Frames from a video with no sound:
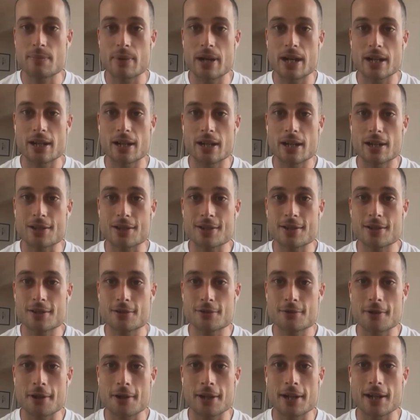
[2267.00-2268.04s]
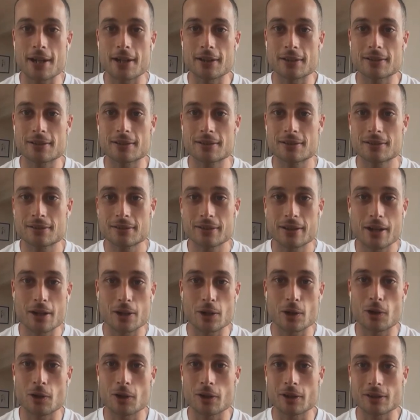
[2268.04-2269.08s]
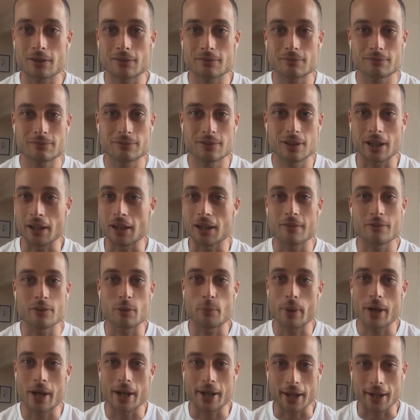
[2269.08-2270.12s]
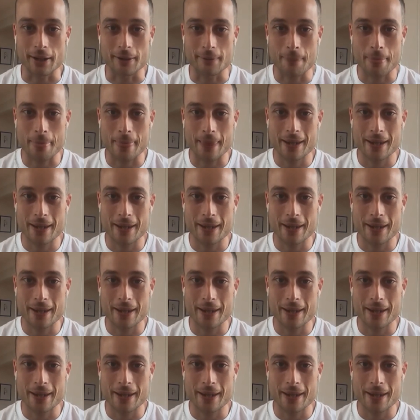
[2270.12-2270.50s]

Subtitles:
smart-ass, drug addict, alcoholic, fucking love to party,